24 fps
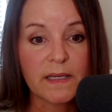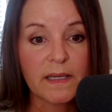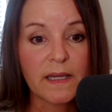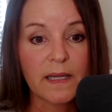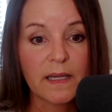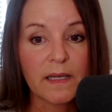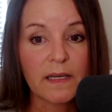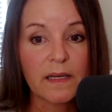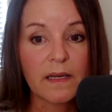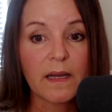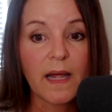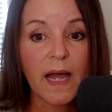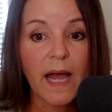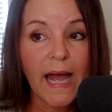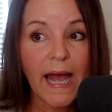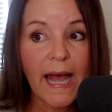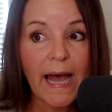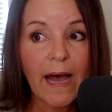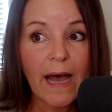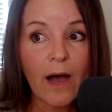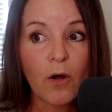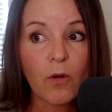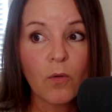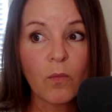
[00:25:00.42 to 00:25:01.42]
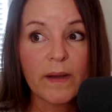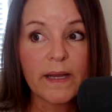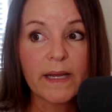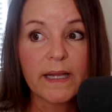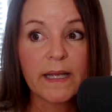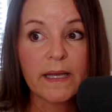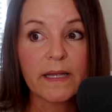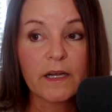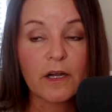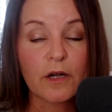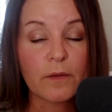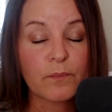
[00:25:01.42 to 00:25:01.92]
in how we
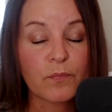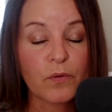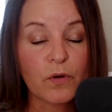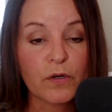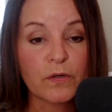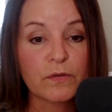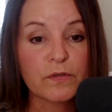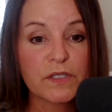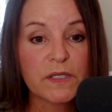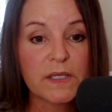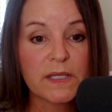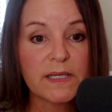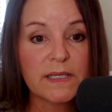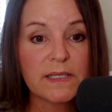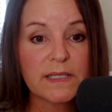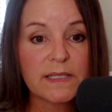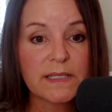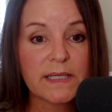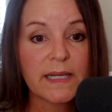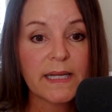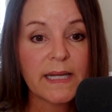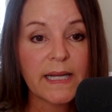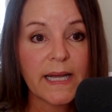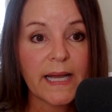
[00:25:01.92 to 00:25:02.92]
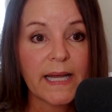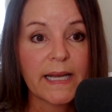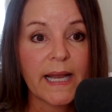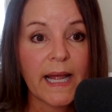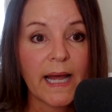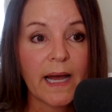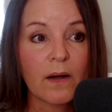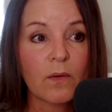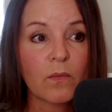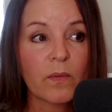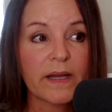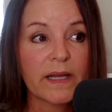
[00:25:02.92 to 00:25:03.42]
can approach this and
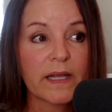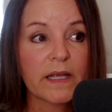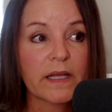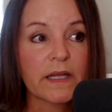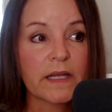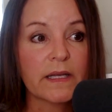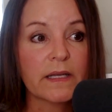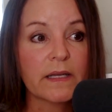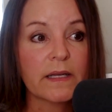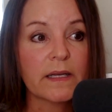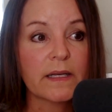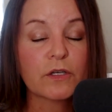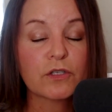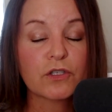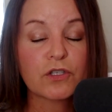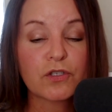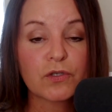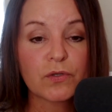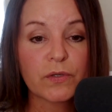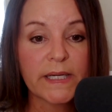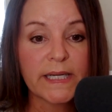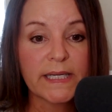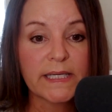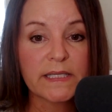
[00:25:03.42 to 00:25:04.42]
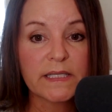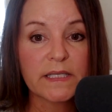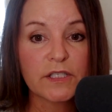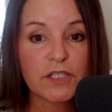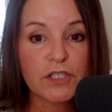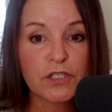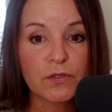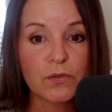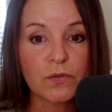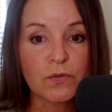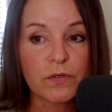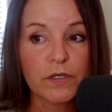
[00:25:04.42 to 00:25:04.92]
how we can treat
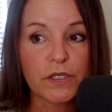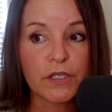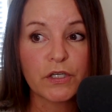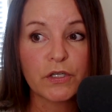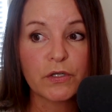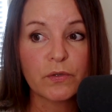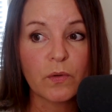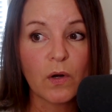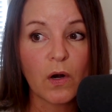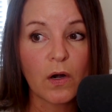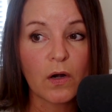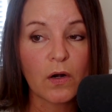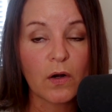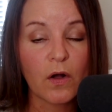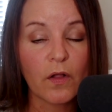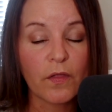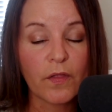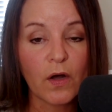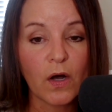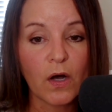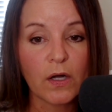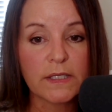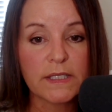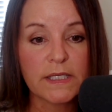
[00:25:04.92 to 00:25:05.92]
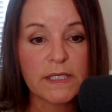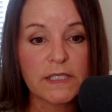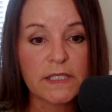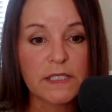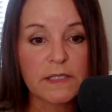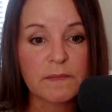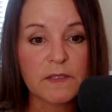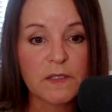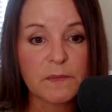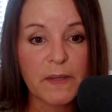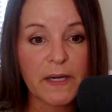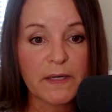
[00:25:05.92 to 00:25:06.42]
children who are on the autism
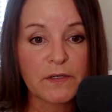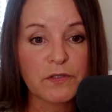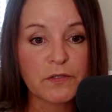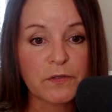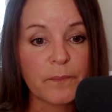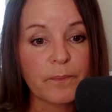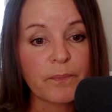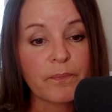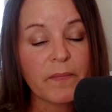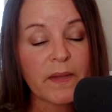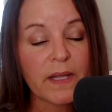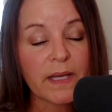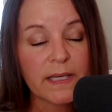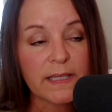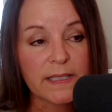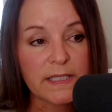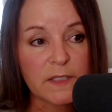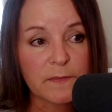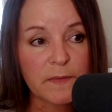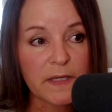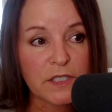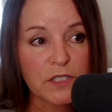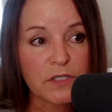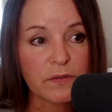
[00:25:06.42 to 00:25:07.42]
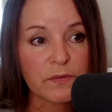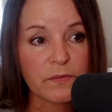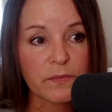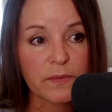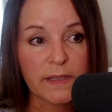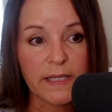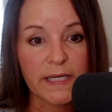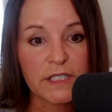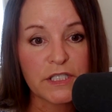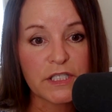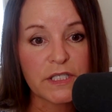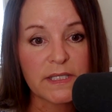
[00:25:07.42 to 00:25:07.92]
spectrum, especially in
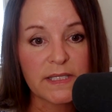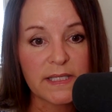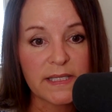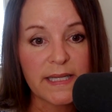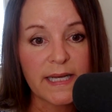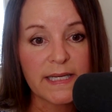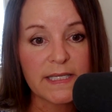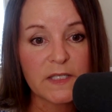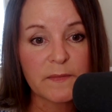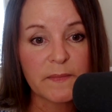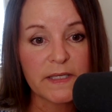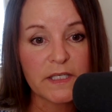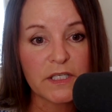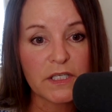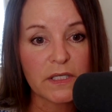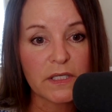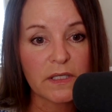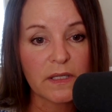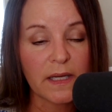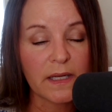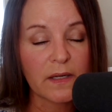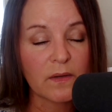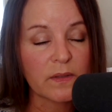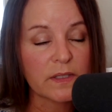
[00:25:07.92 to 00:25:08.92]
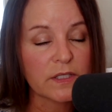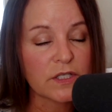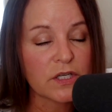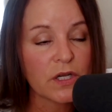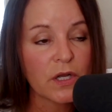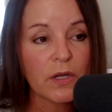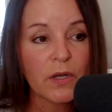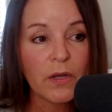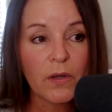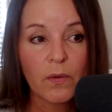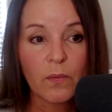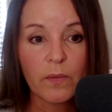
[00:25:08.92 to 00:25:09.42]
relation to that speech and language.
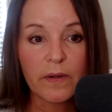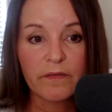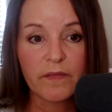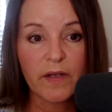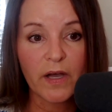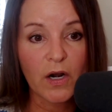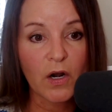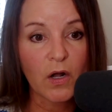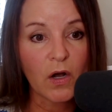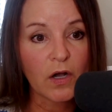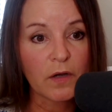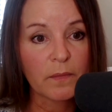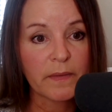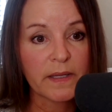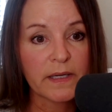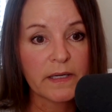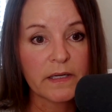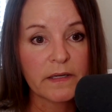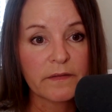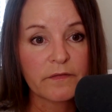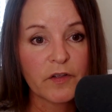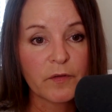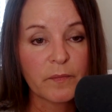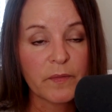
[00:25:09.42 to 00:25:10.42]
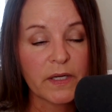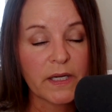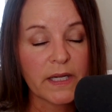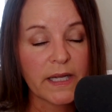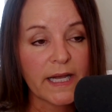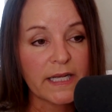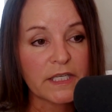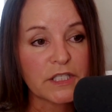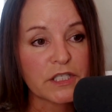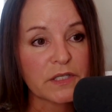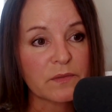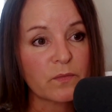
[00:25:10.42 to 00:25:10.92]
We've got augmentative
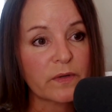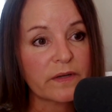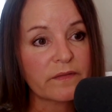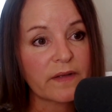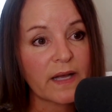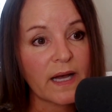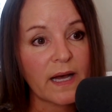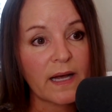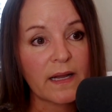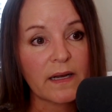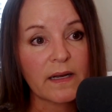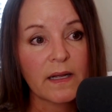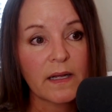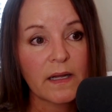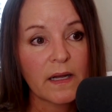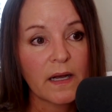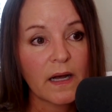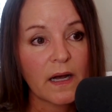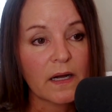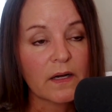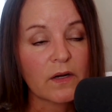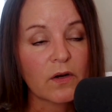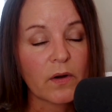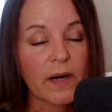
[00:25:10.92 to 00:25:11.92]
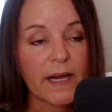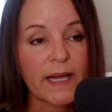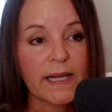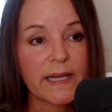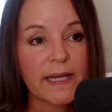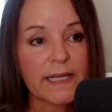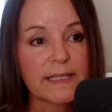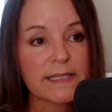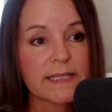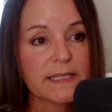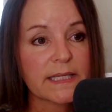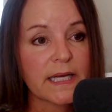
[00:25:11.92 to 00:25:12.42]
communication. We've got a great
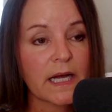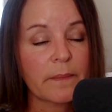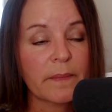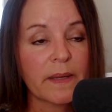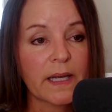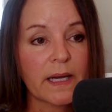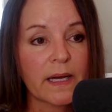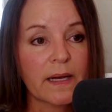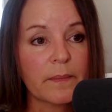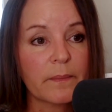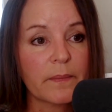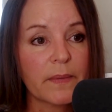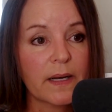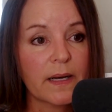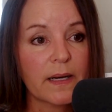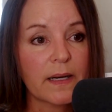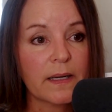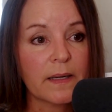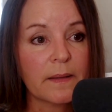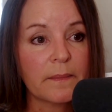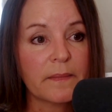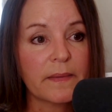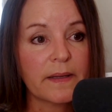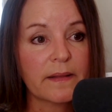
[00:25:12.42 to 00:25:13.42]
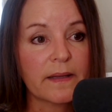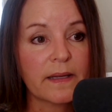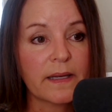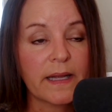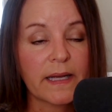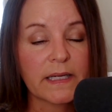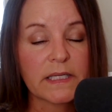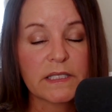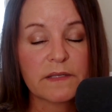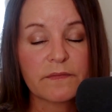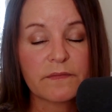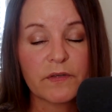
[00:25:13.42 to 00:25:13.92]
guest coming up in the
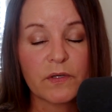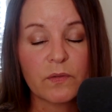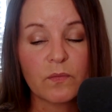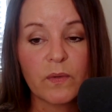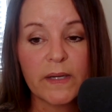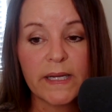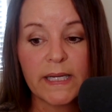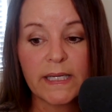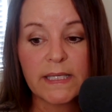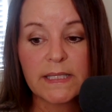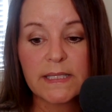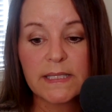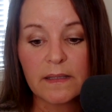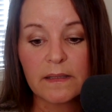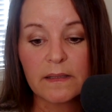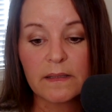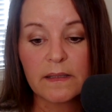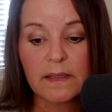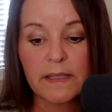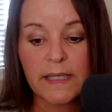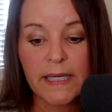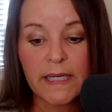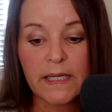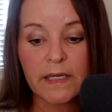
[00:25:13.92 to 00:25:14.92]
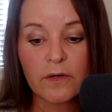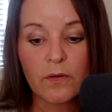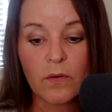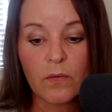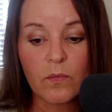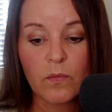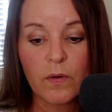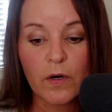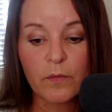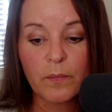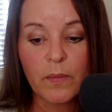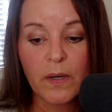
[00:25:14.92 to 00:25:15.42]
next few weeks, Lynn
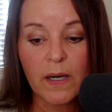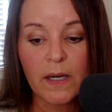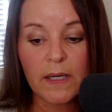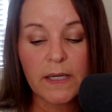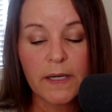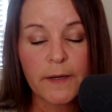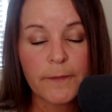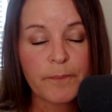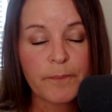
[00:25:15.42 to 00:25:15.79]
Roebuck,